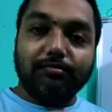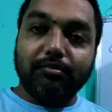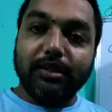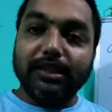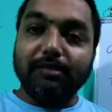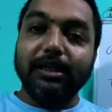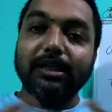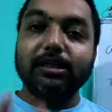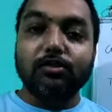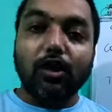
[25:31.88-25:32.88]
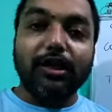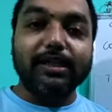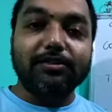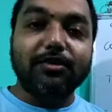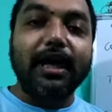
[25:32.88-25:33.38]
little bit the soil
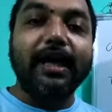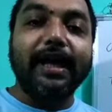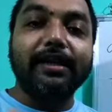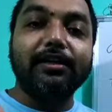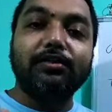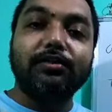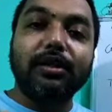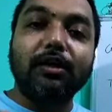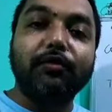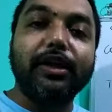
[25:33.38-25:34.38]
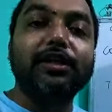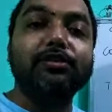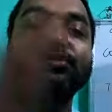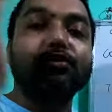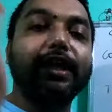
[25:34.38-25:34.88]
is dry and the wind
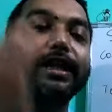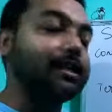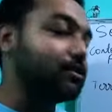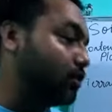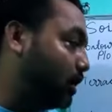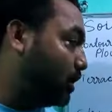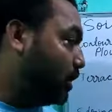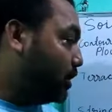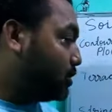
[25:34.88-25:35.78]
used to take the soil,